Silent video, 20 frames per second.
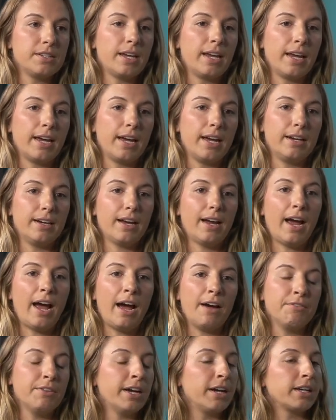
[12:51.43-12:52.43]
and
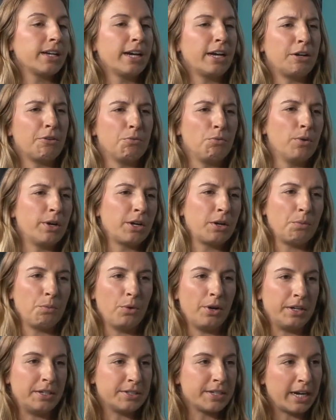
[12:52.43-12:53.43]
have that kind of
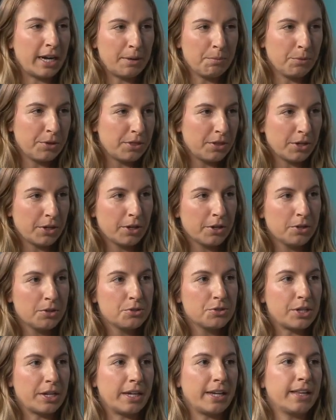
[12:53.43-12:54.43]
one-on-one time with the
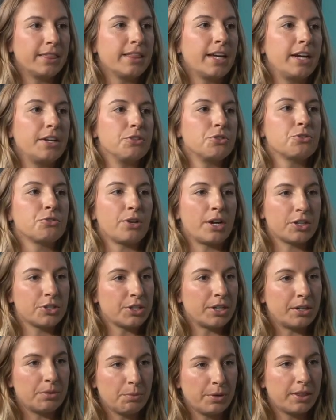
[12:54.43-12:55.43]
coach and get that
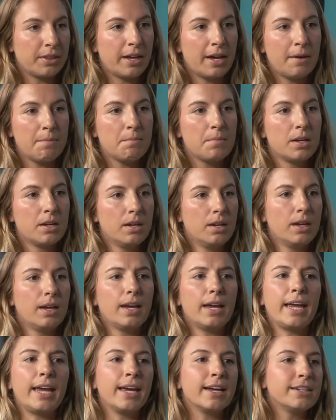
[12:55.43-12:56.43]
instruction with them
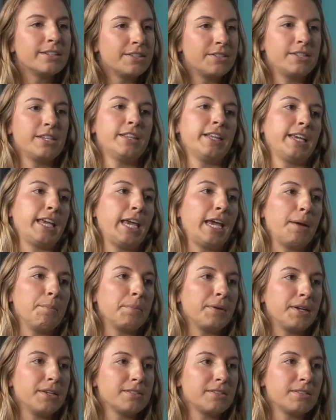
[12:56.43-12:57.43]
and to see the
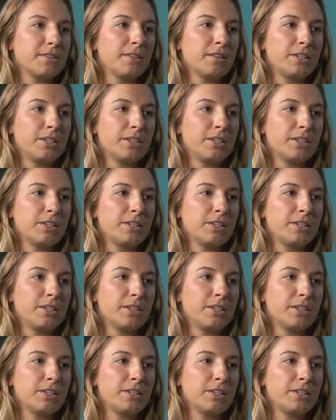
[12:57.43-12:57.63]
campus.